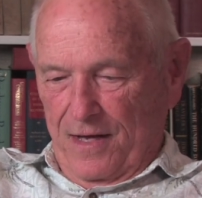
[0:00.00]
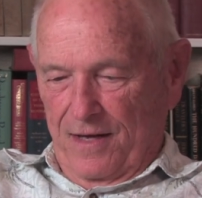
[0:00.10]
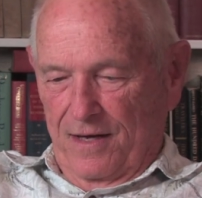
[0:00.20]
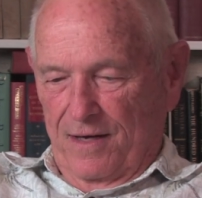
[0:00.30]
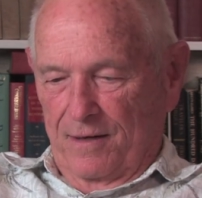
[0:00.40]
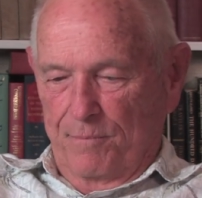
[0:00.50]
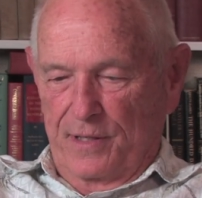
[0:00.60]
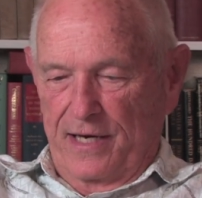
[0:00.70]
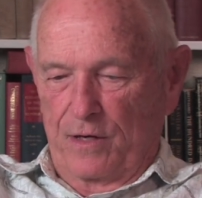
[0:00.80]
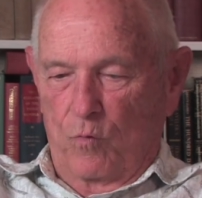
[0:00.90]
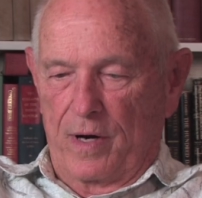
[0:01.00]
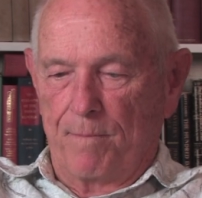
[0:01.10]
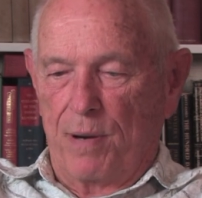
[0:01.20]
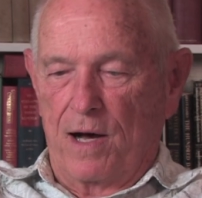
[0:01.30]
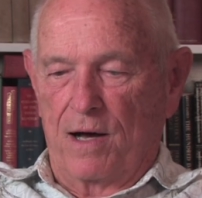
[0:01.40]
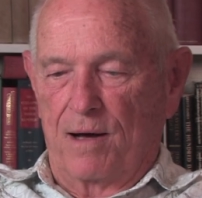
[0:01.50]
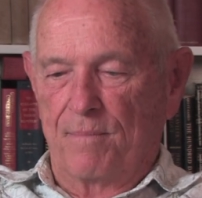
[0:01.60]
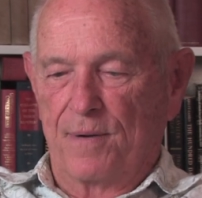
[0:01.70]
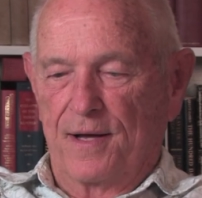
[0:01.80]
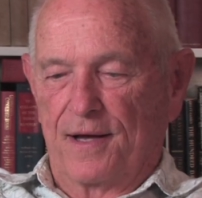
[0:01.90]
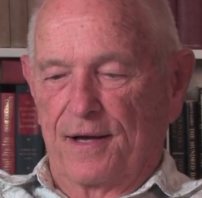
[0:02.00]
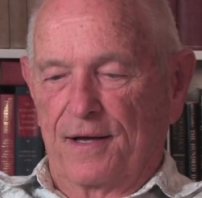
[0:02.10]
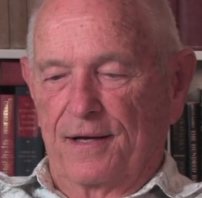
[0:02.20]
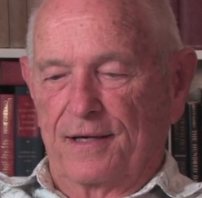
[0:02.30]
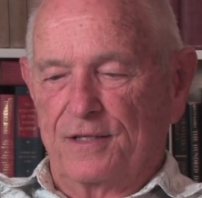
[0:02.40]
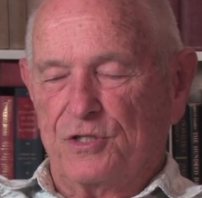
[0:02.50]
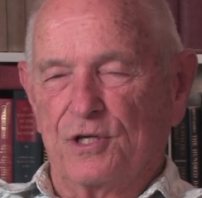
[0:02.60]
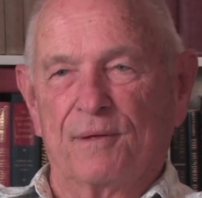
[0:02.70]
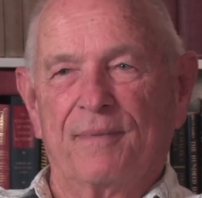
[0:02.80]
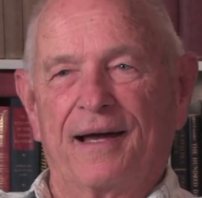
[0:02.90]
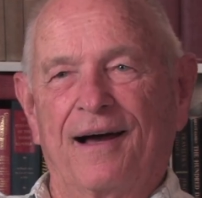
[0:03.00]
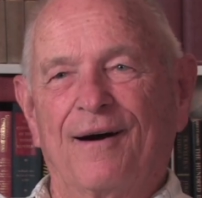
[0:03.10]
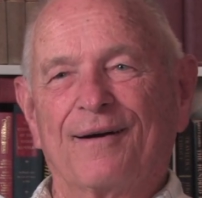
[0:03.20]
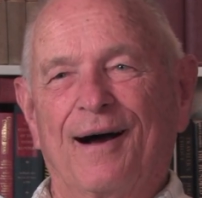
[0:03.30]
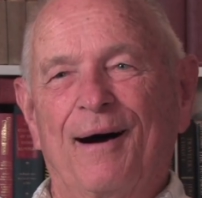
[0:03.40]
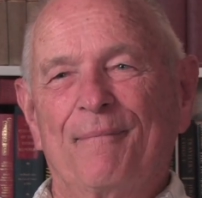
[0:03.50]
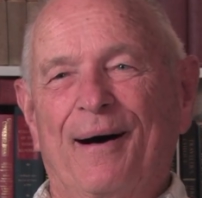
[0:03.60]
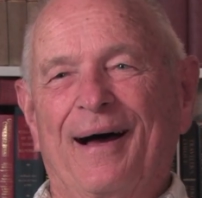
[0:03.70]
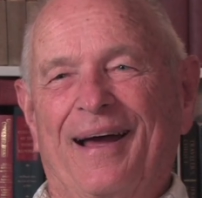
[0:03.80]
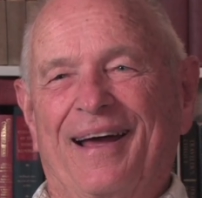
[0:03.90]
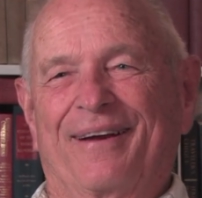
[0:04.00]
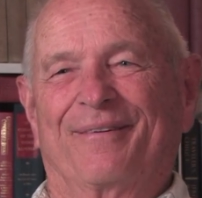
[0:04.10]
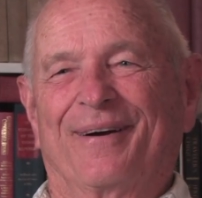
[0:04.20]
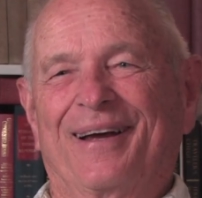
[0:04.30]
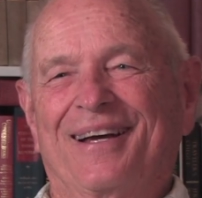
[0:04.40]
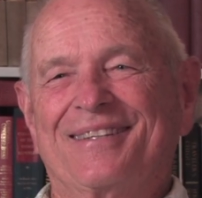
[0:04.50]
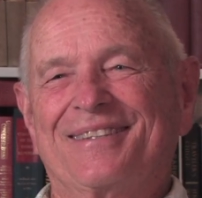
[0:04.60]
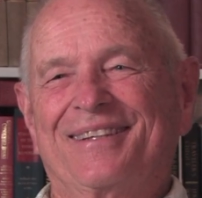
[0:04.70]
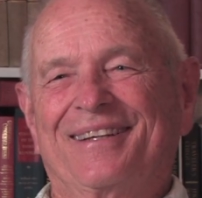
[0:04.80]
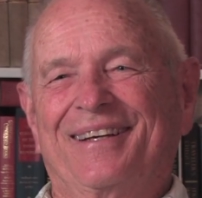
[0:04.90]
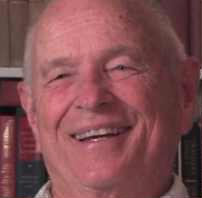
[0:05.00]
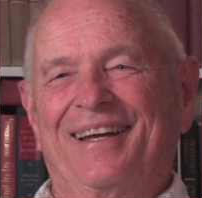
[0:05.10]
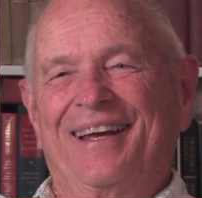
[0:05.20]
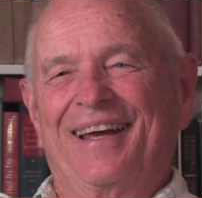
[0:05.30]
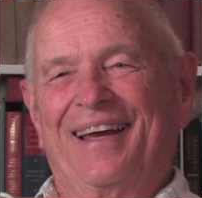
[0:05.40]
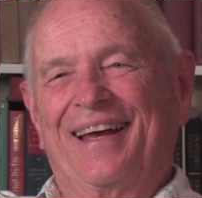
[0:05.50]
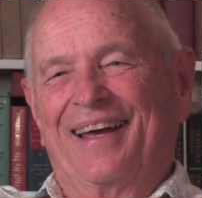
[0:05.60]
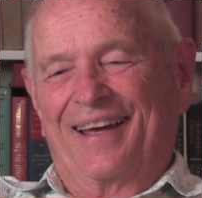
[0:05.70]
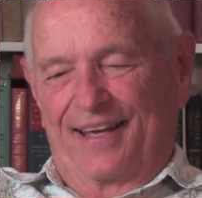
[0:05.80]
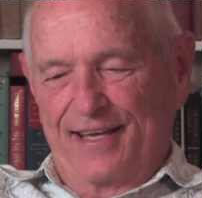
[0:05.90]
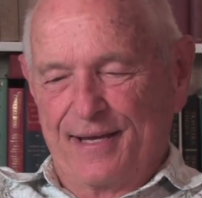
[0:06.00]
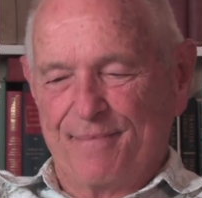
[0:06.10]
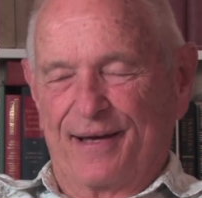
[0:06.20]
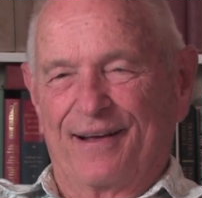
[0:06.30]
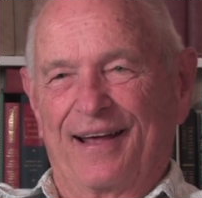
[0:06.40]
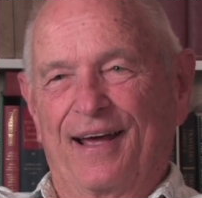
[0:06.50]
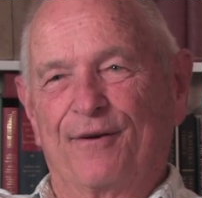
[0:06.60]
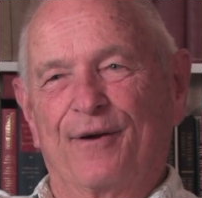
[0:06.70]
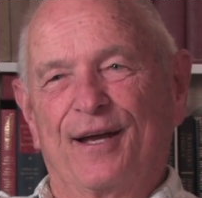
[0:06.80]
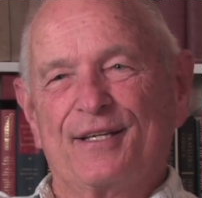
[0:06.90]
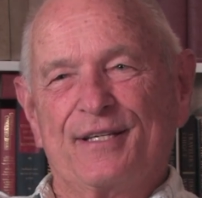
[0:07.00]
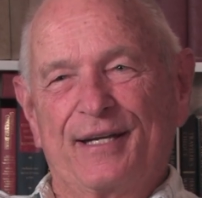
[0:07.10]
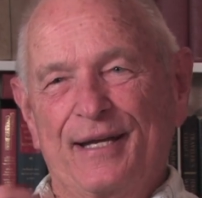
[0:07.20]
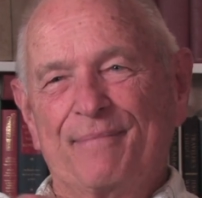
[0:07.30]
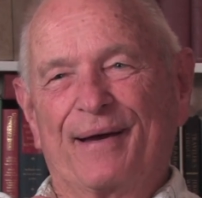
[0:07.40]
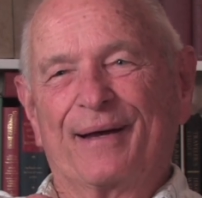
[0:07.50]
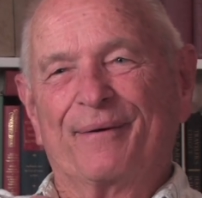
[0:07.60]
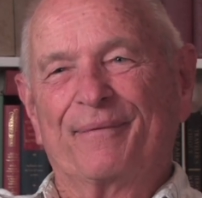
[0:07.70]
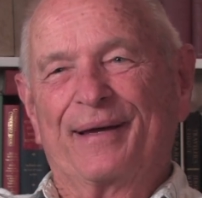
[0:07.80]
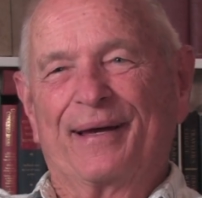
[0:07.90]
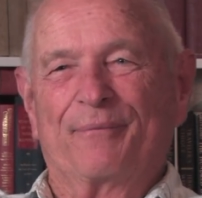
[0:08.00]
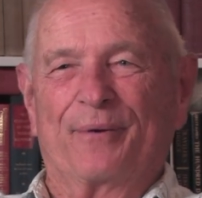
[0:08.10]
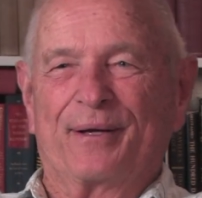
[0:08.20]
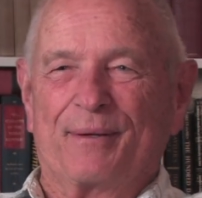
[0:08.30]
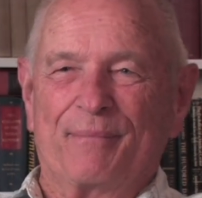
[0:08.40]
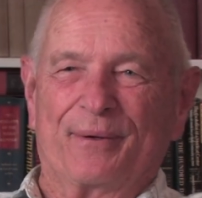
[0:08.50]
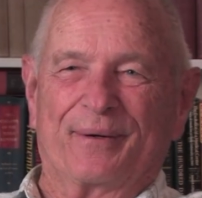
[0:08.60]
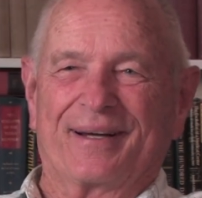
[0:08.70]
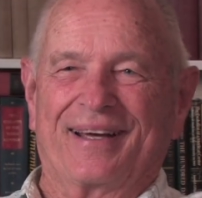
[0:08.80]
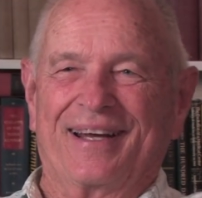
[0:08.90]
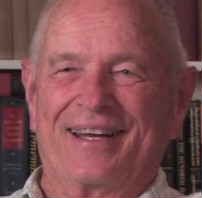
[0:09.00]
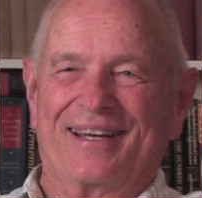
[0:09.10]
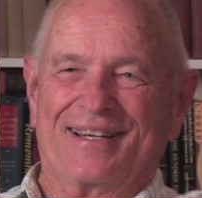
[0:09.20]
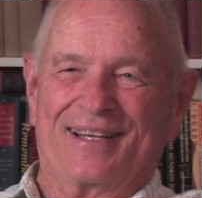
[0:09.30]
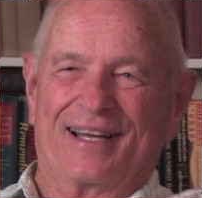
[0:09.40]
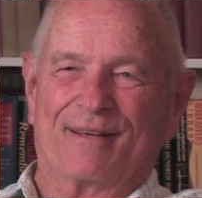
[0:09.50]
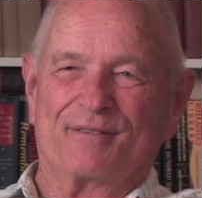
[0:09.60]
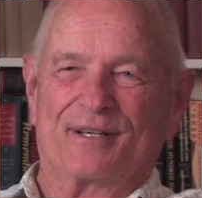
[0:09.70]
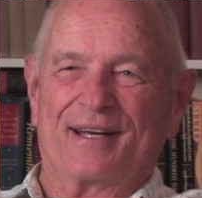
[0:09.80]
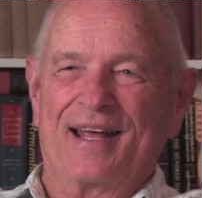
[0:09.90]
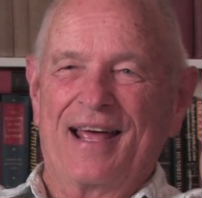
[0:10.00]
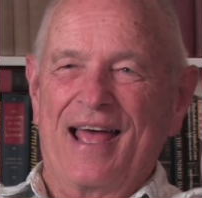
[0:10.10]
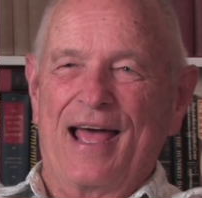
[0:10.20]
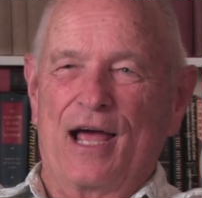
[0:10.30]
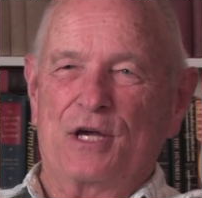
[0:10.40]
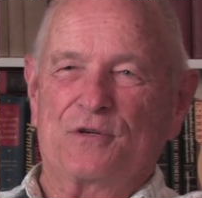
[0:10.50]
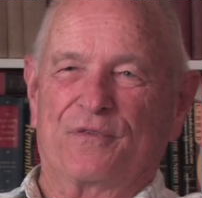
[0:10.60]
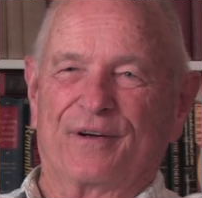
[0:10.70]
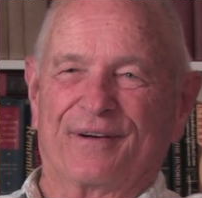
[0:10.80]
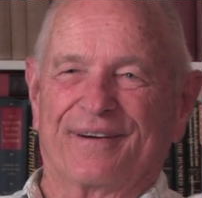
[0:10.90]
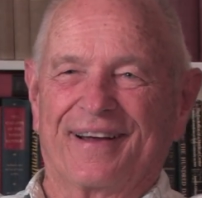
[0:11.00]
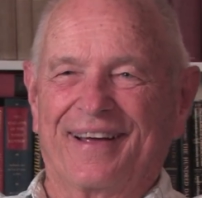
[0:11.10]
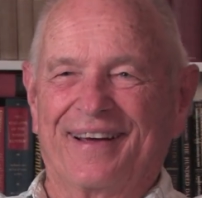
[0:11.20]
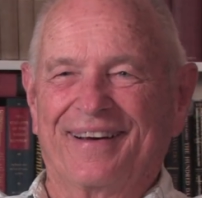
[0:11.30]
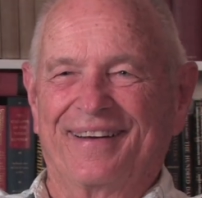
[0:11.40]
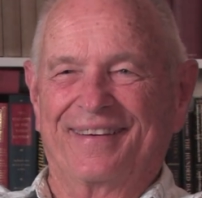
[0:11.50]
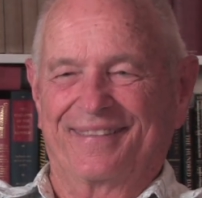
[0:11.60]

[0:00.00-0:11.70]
And, but anyway, Bob somehow got my address, email address, and emailed me, and we communicated. He lives in Asheville now,